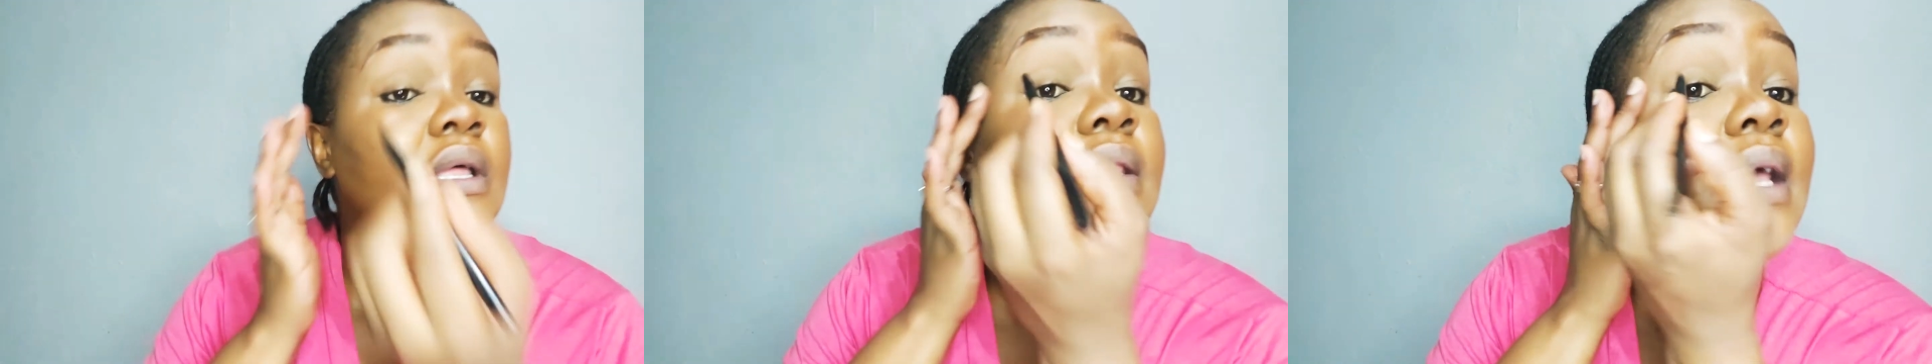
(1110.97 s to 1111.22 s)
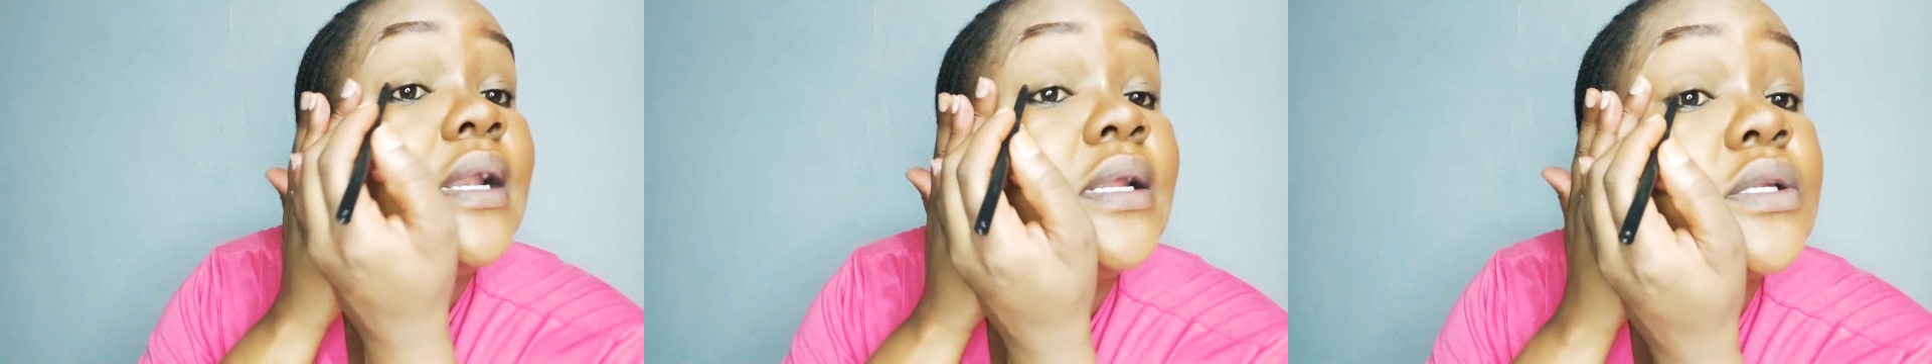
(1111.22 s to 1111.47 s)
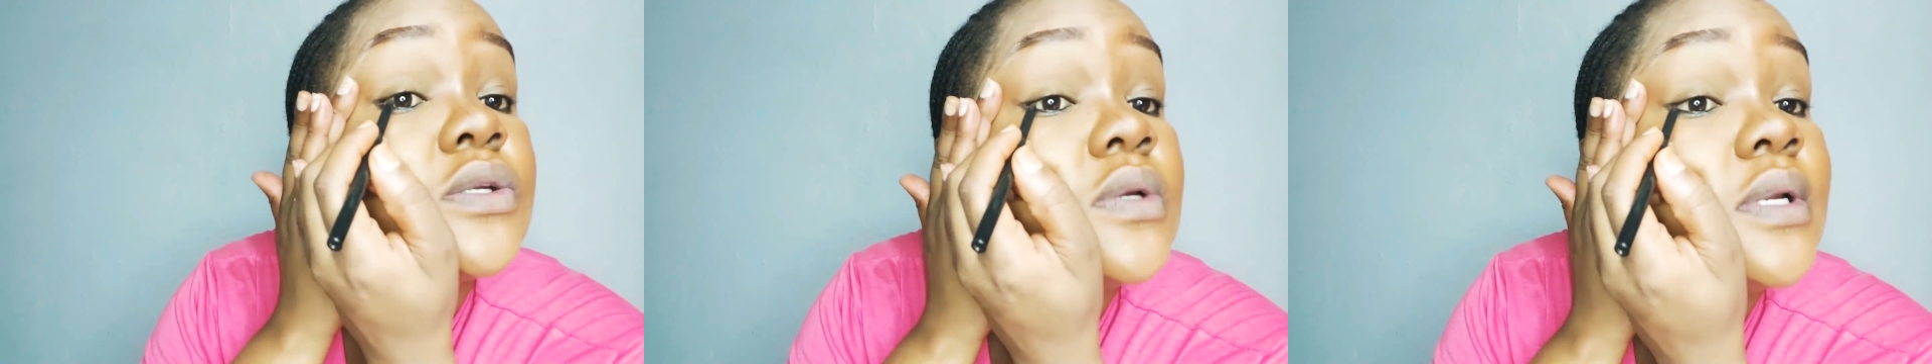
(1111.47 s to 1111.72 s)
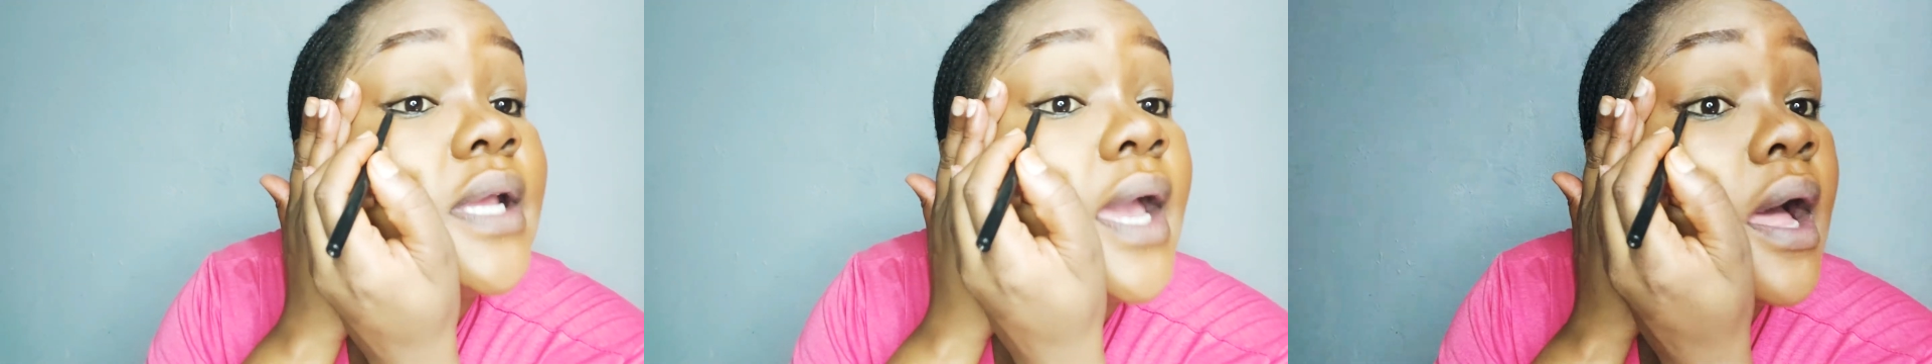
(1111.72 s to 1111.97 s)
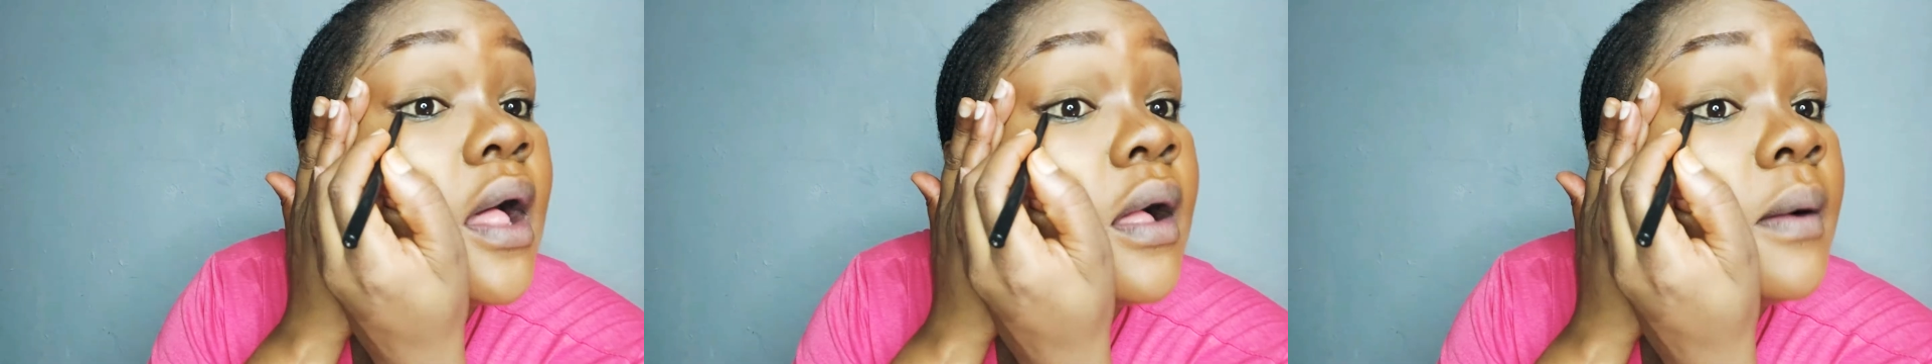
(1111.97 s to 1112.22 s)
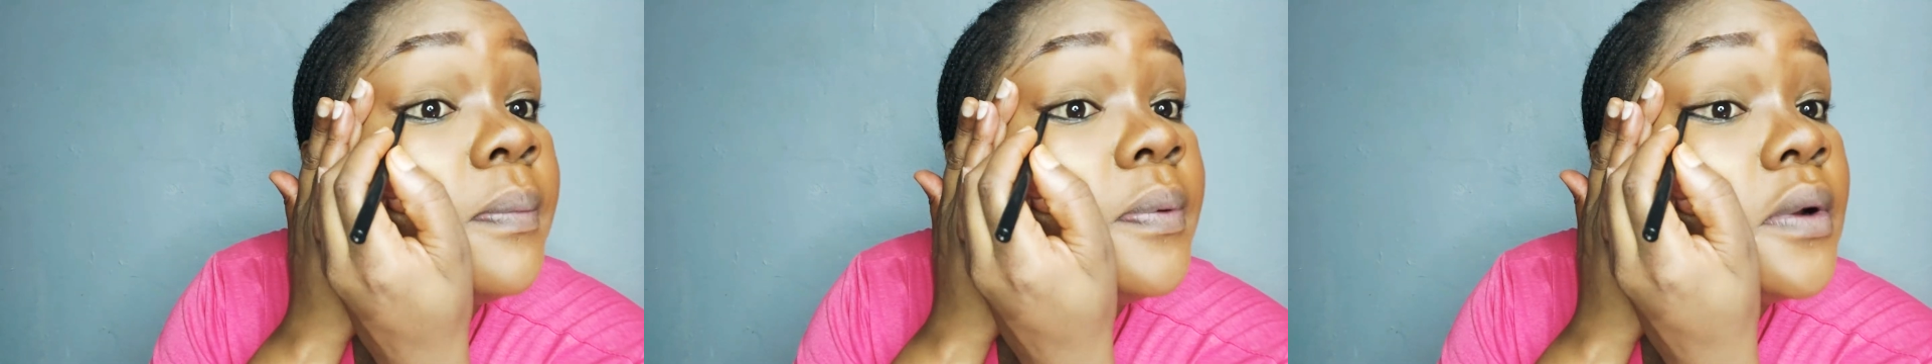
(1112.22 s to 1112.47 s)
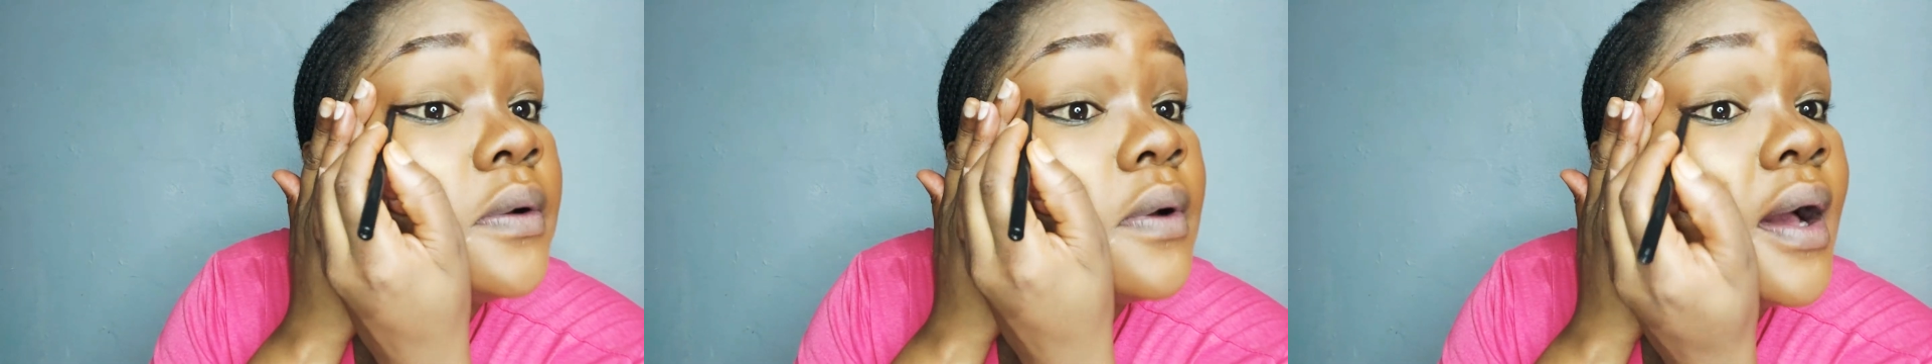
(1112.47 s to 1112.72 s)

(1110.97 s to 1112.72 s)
they literally help, you know.